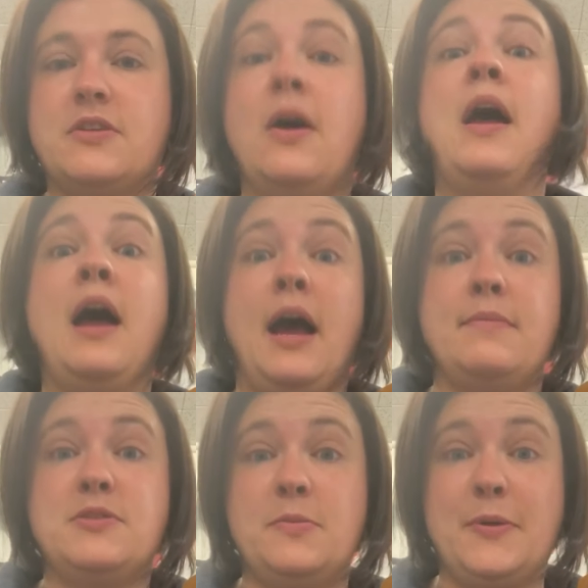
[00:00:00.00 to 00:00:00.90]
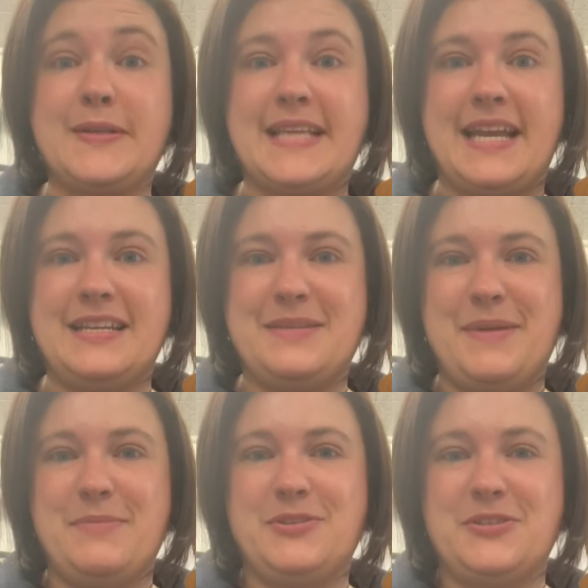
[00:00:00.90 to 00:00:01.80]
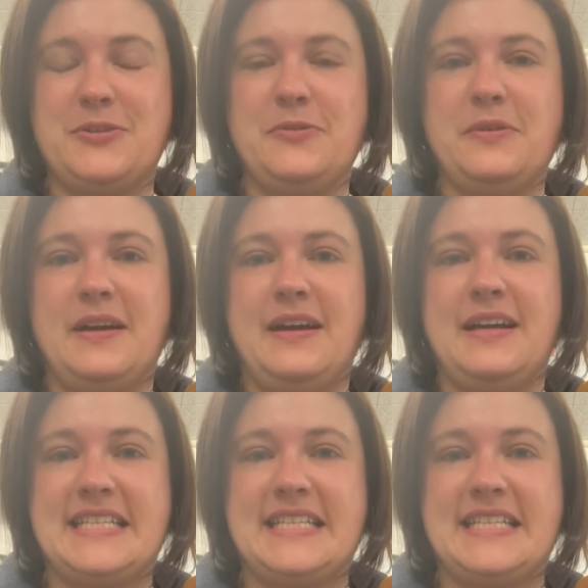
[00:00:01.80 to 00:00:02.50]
So I'm super excited to be able to